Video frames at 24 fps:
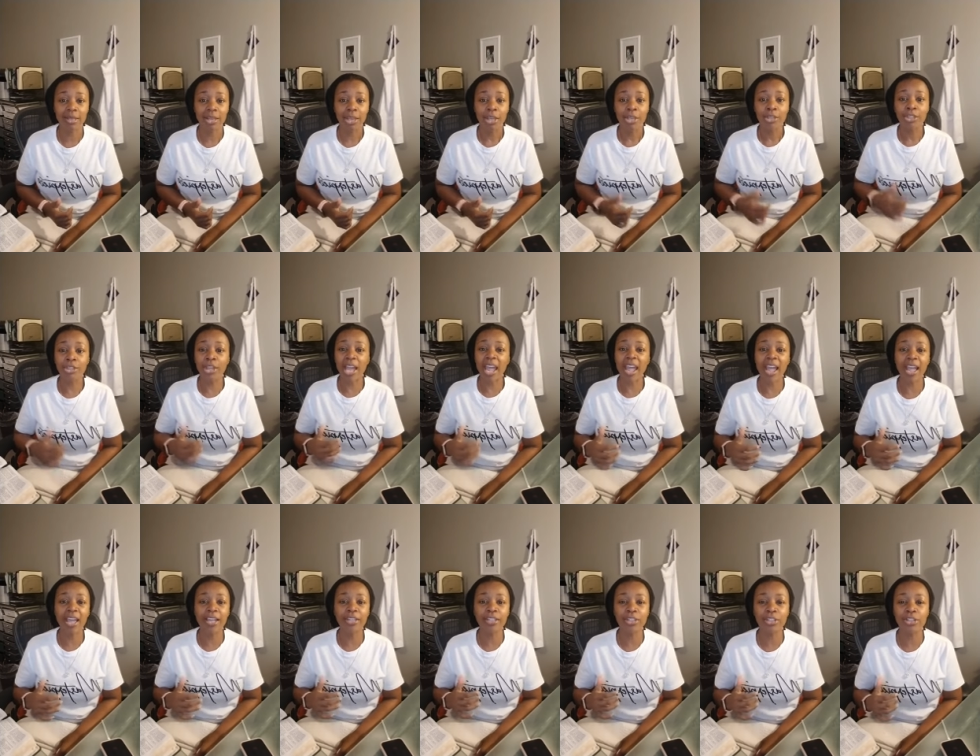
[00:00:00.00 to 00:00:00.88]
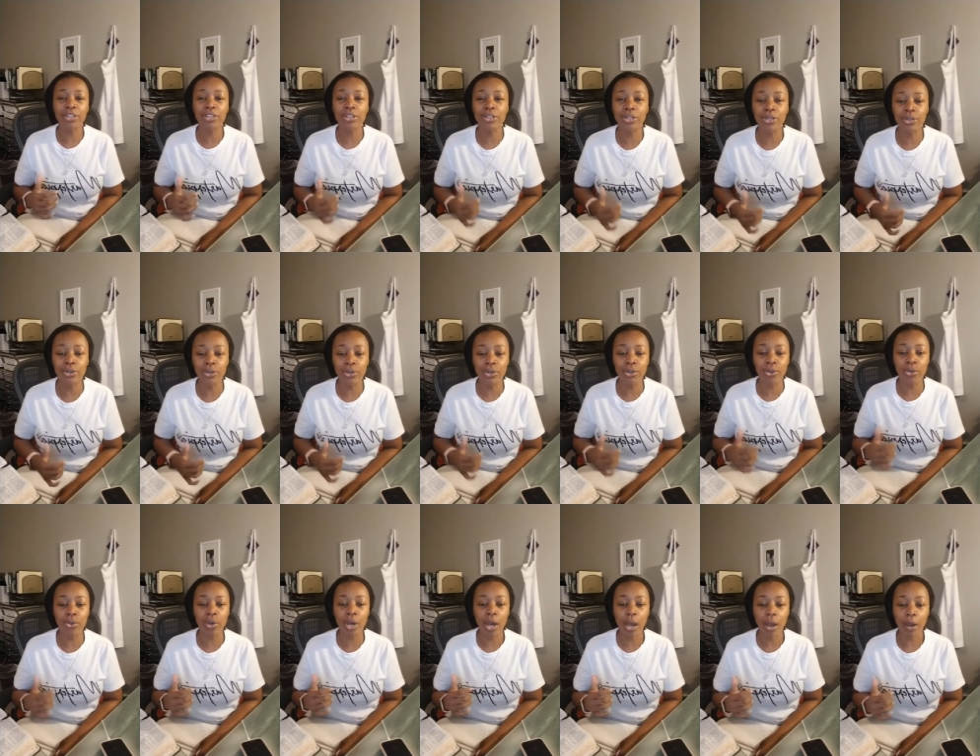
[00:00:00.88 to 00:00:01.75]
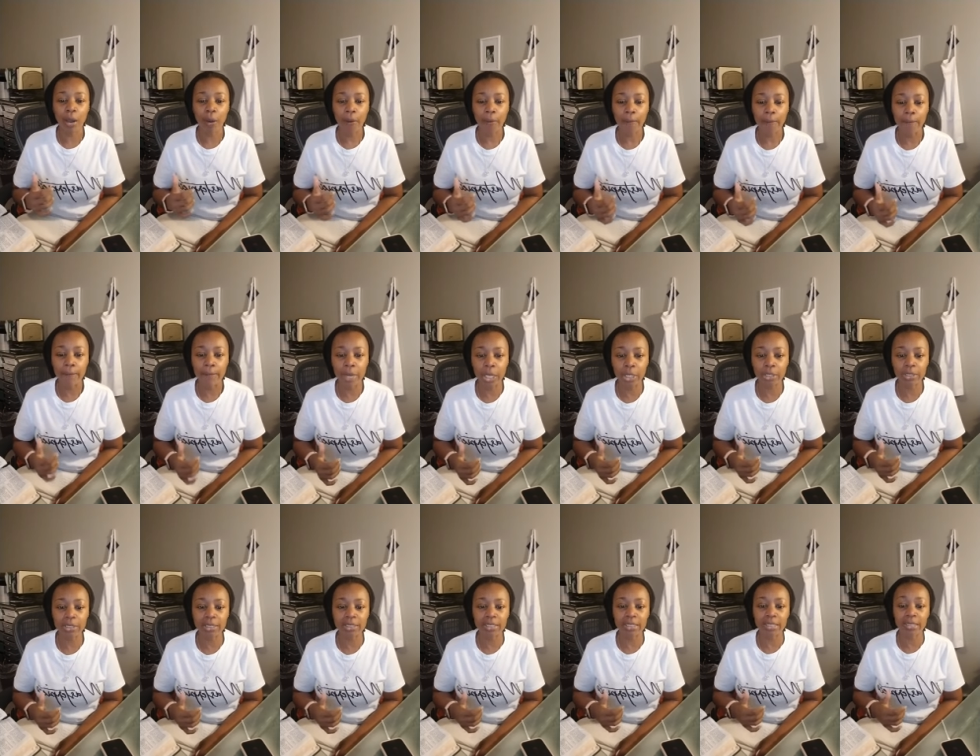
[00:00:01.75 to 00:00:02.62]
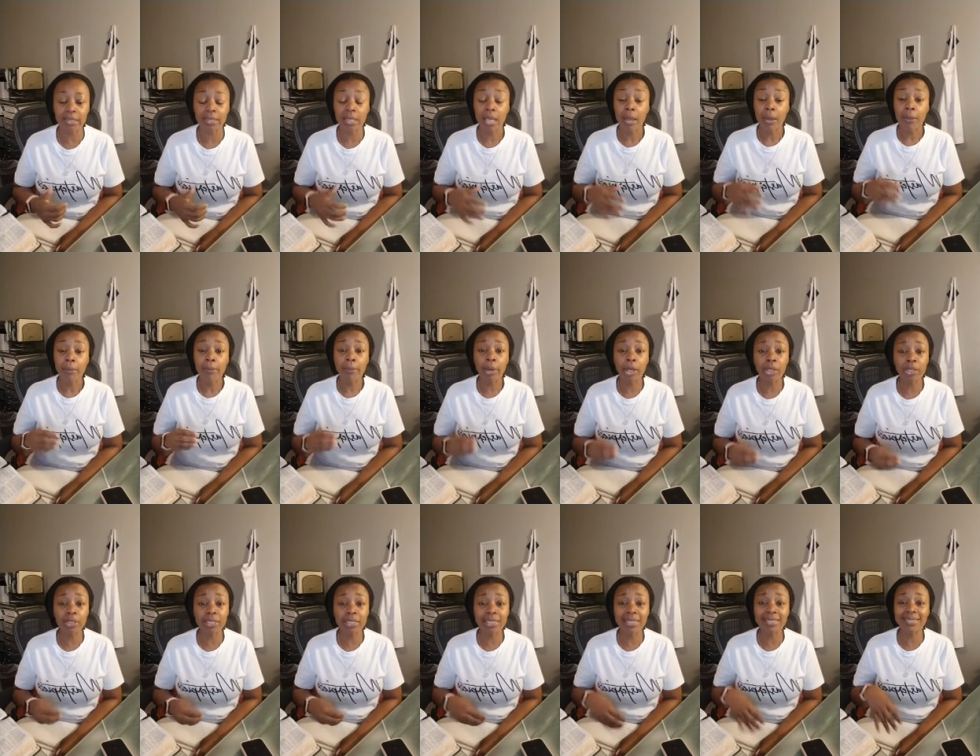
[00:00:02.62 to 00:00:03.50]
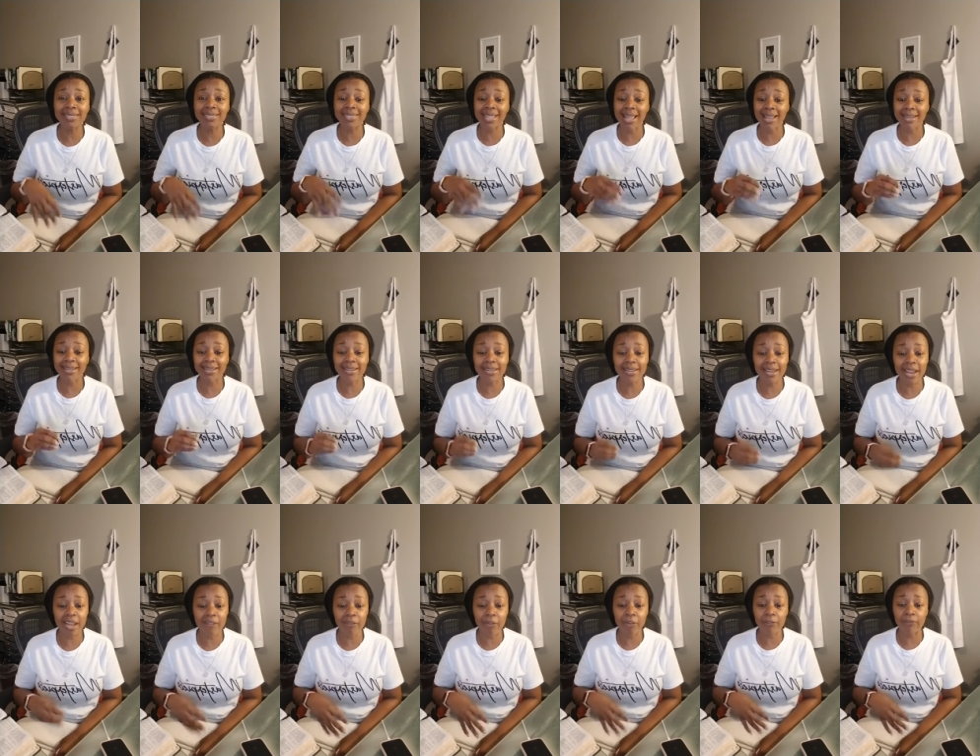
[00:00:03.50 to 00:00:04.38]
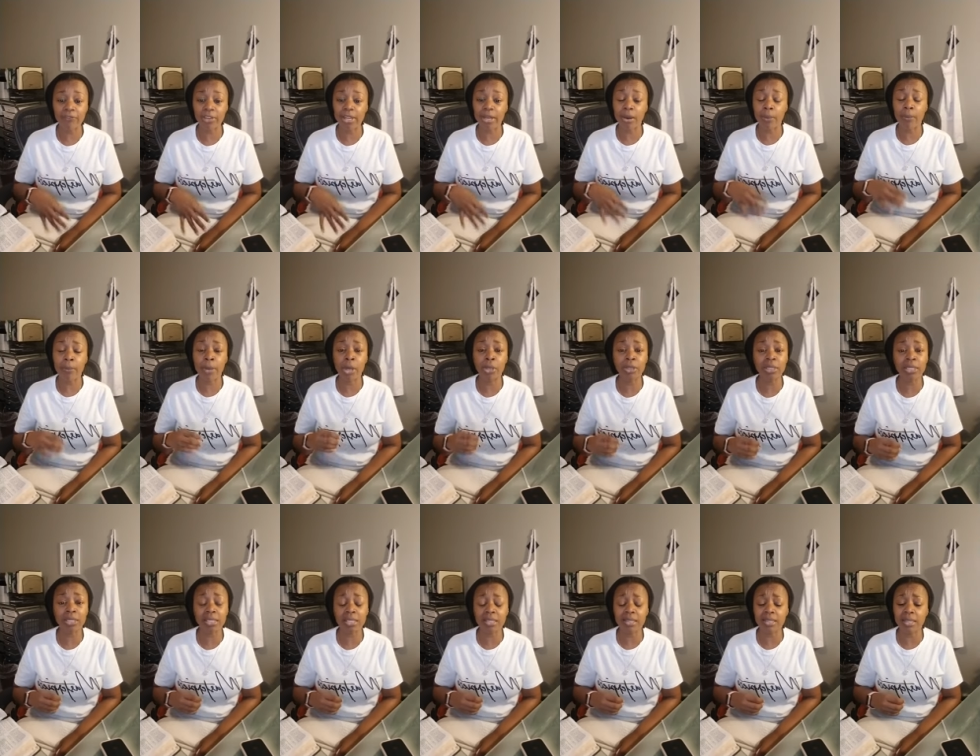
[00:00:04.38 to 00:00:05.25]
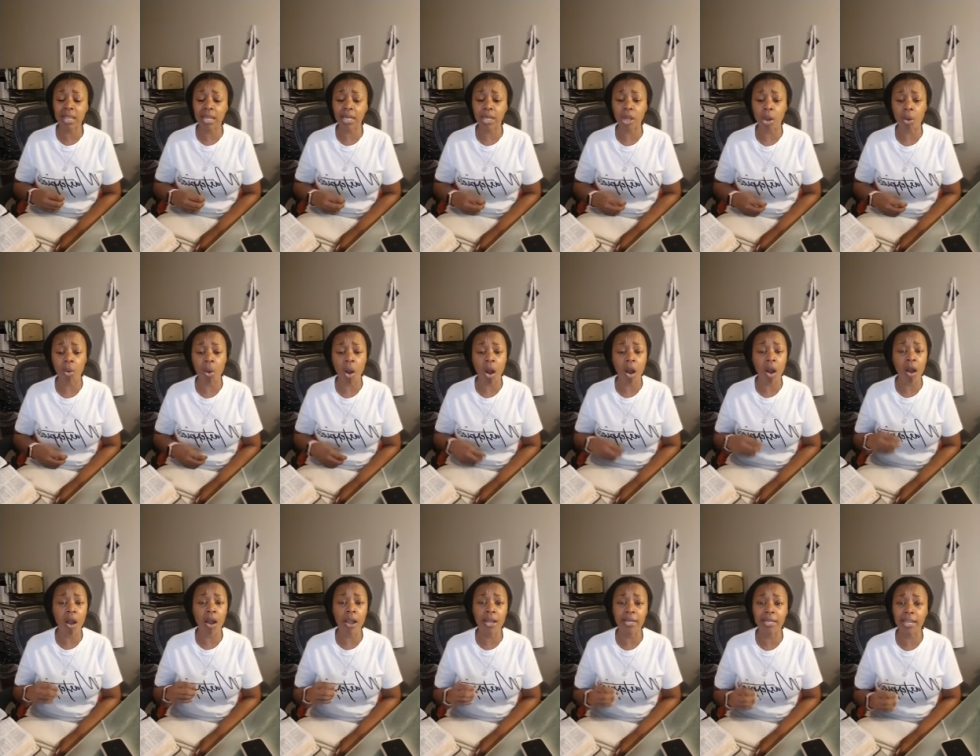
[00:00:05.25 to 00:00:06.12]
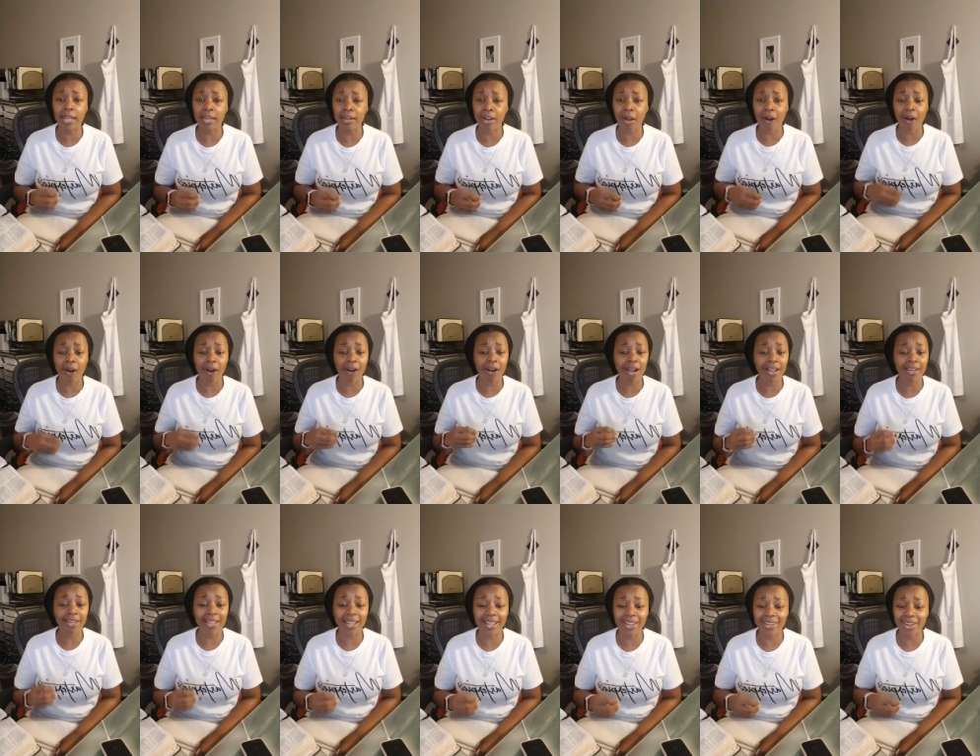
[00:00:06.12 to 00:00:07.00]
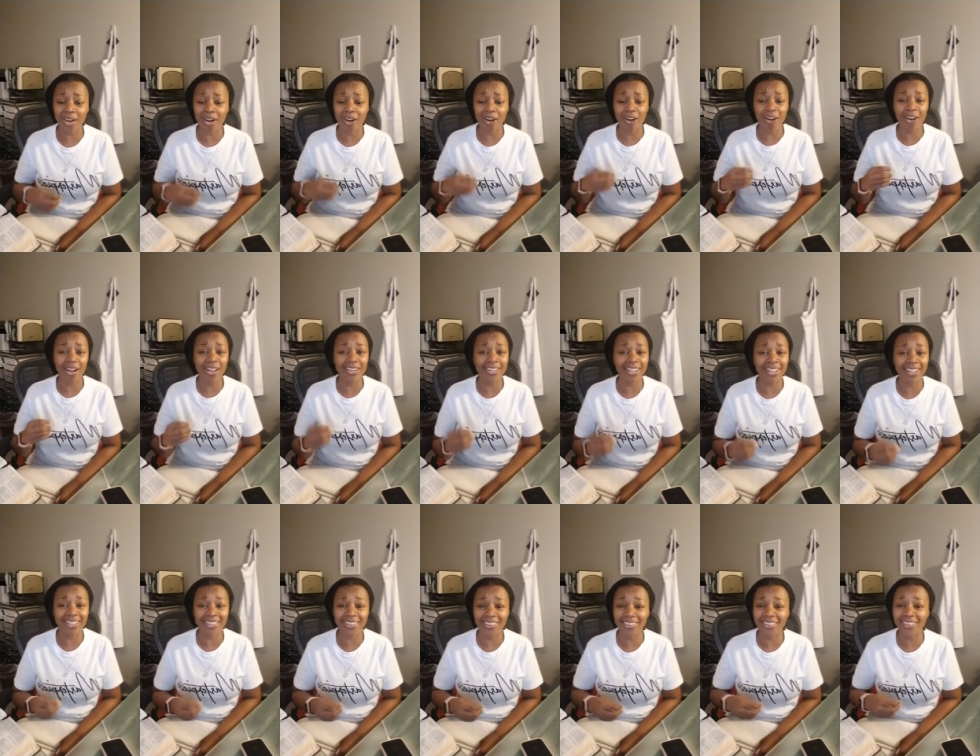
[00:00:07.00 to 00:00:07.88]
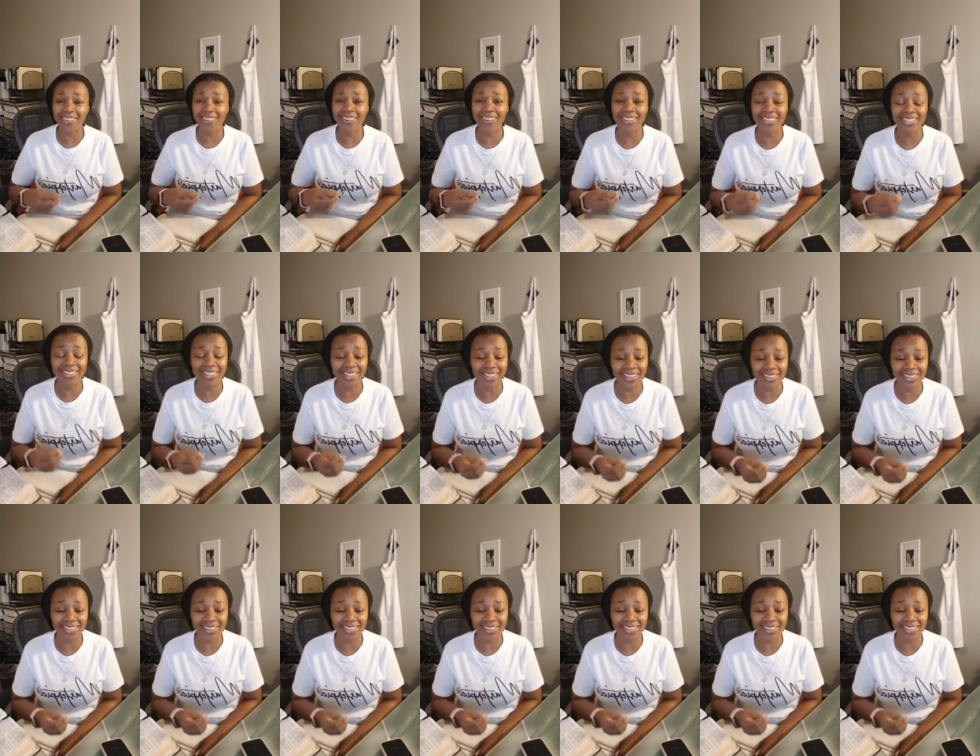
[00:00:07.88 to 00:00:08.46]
You had new mercies, mercies that never fail, mercies that go on and on and on and on and